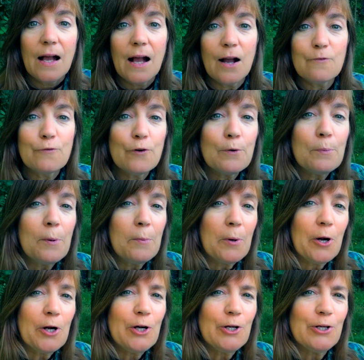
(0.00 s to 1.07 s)
A verbal
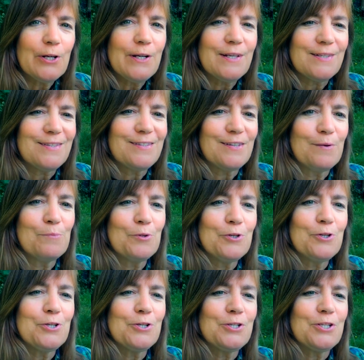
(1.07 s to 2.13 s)
marker is
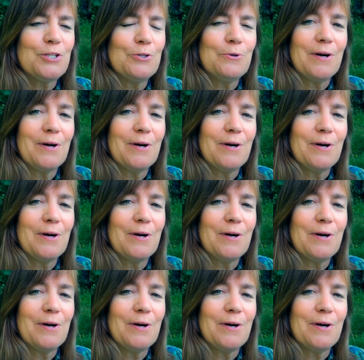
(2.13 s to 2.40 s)
similar to